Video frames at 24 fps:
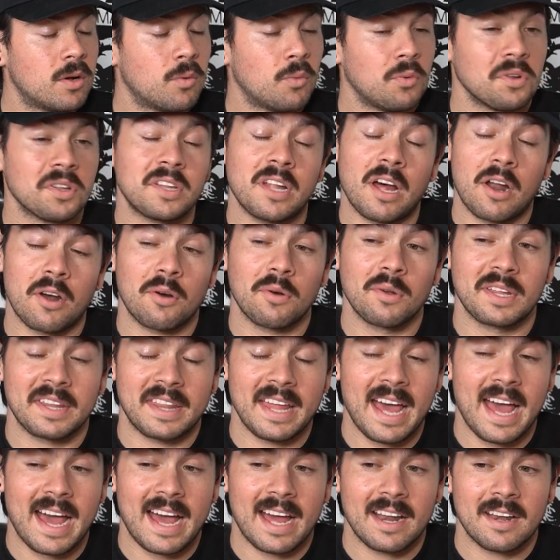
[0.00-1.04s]
Well, not only
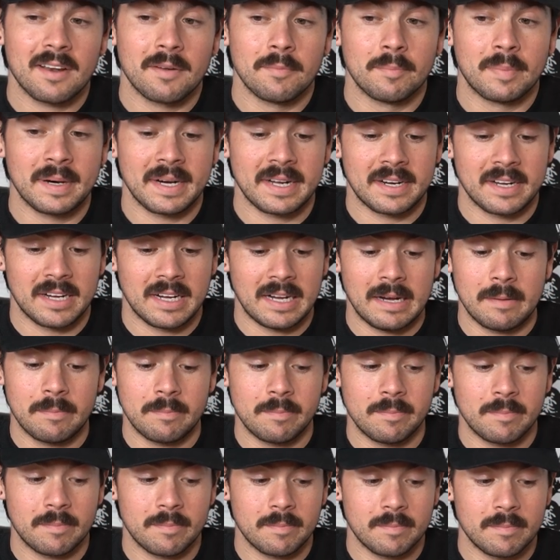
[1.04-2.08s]
that,
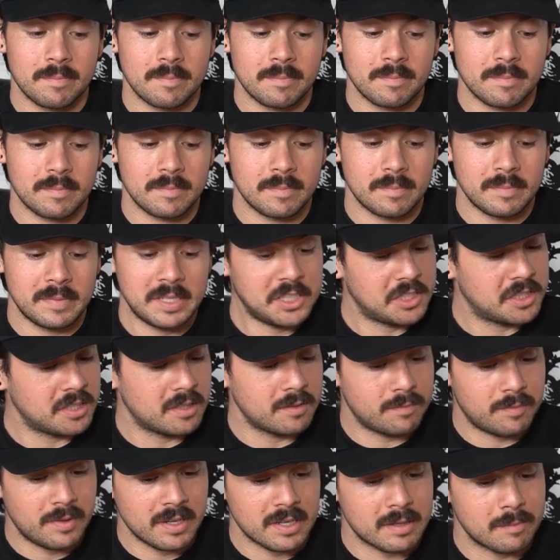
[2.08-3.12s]
but he should
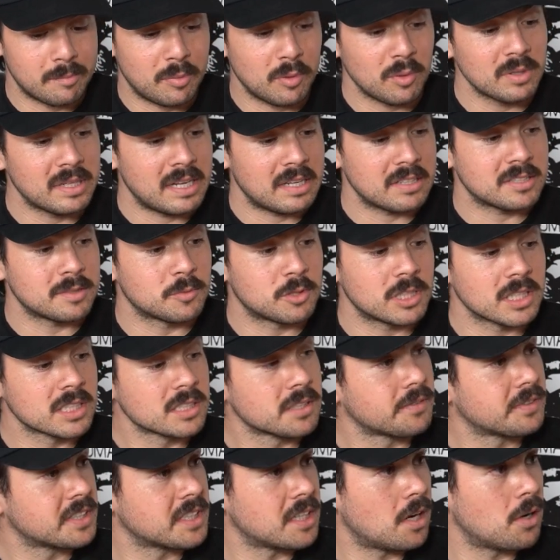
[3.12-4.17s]
have fucking pulled out some tricks
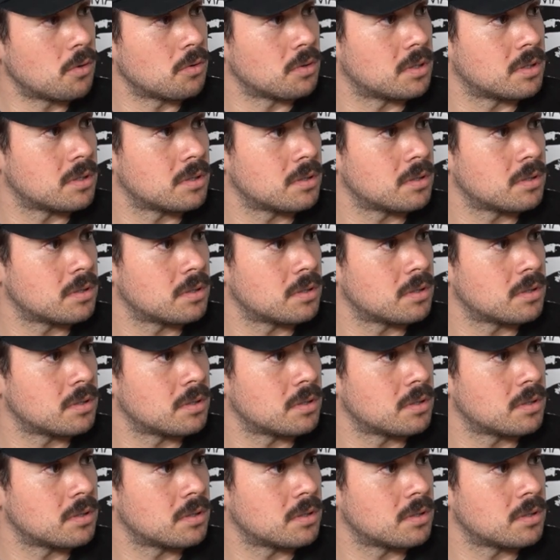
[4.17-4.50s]
of his own,